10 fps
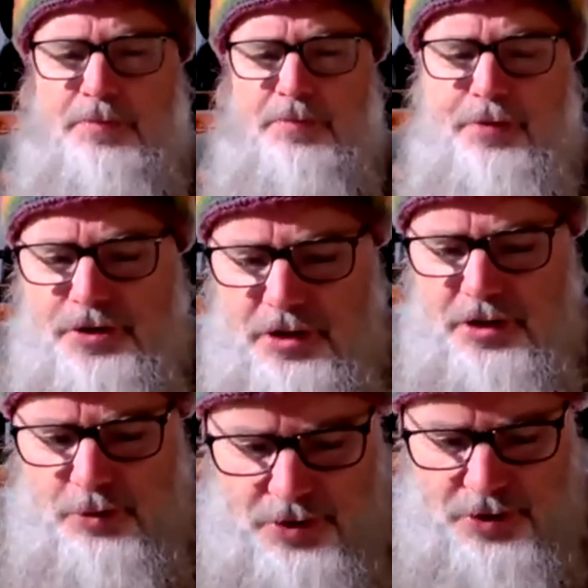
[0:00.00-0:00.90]
My
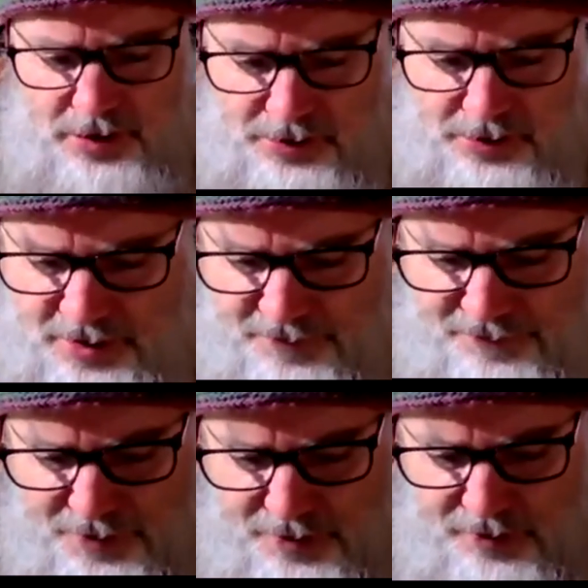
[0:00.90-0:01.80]
process was a little
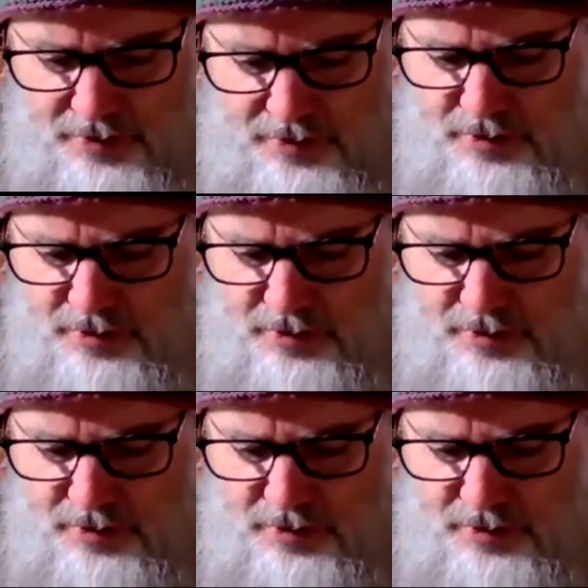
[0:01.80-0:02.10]
different.